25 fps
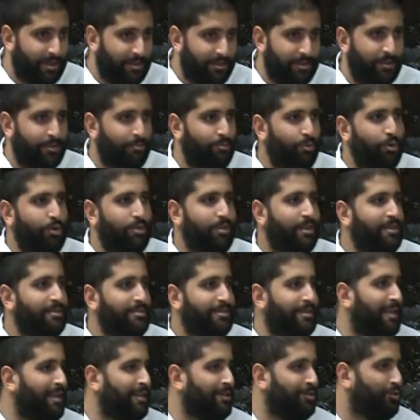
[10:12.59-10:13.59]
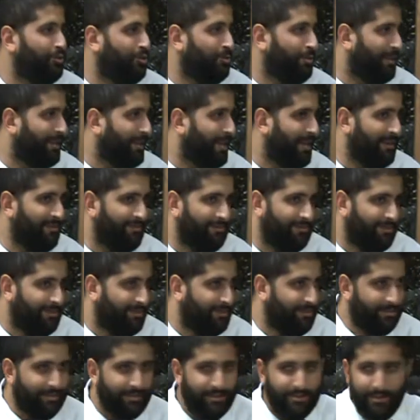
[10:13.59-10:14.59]
There are more things that I do in my life
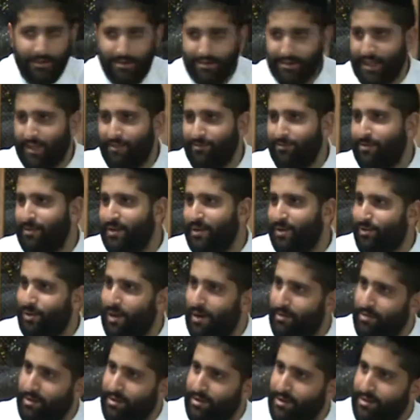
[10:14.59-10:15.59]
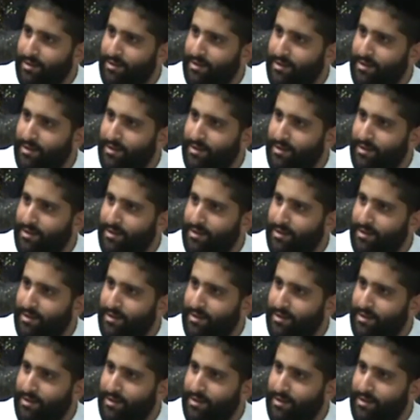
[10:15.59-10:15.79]
aside from being a rabbi.